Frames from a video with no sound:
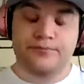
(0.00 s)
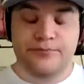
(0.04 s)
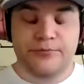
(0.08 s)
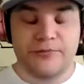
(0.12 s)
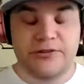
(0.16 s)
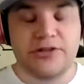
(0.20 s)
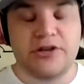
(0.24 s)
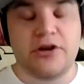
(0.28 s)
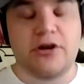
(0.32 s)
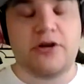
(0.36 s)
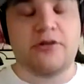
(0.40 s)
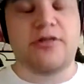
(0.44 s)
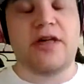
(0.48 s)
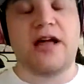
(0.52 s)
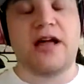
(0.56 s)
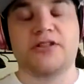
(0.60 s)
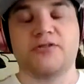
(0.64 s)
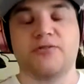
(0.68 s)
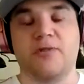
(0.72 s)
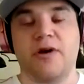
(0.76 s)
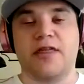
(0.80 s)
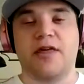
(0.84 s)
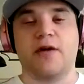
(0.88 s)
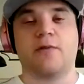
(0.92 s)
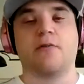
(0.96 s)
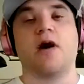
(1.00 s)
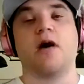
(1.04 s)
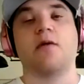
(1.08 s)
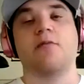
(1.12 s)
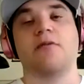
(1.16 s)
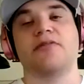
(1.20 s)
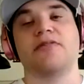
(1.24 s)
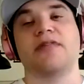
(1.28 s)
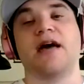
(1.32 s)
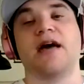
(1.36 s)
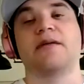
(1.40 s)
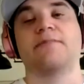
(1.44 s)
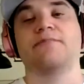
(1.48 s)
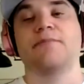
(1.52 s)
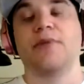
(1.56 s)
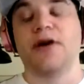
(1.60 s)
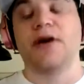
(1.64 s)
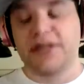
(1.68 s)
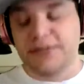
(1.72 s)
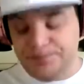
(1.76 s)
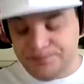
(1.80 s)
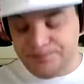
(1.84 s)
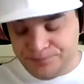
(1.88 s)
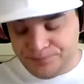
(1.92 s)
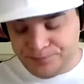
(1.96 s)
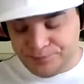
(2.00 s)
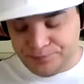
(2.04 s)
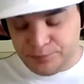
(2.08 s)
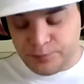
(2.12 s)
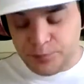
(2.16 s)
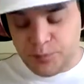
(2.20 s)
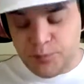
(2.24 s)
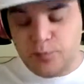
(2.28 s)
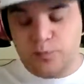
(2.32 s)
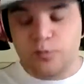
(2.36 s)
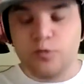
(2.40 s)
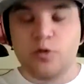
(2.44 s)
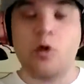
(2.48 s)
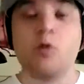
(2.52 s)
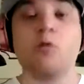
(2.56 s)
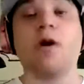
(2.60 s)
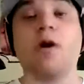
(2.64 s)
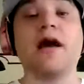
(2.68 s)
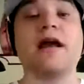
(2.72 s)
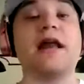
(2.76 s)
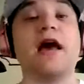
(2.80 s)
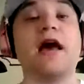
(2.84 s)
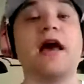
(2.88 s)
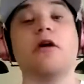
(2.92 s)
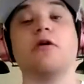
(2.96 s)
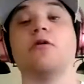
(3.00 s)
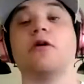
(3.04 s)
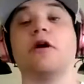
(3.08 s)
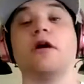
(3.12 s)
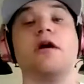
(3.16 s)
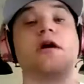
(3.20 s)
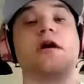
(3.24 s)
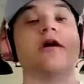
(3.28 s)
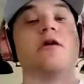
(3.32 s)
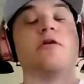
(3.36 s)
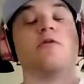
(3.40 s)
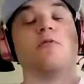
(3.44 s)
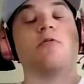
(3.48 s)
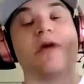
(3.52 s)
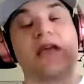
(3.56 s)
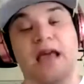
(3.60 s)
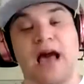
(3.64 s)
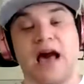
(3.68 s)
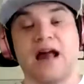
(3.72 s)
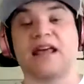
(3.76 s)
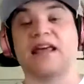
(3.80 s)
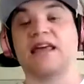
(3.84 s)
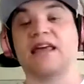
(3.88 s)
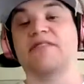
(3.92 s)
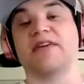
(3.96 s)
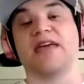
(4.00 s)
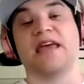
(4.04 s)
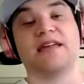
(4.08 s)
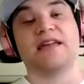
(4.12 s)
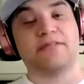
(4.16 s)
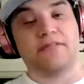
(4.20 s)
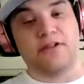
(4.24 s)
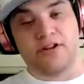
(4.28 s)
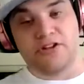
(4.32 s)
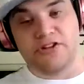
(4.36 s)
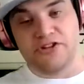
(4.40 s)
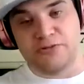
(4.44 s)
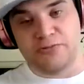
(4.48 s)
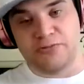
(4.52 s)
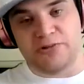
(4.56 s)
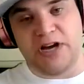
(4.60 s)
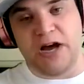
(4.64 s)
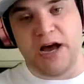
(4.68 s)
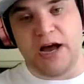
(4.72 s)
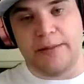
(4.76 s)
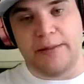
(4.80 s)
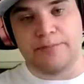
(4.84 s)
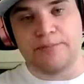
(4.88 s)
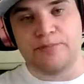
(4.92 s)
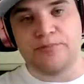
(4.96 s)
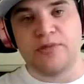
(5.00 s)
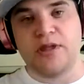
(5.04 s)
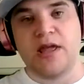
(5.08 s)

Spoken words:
So that's why they went with that. But right now, we got to give Kinlaw some time.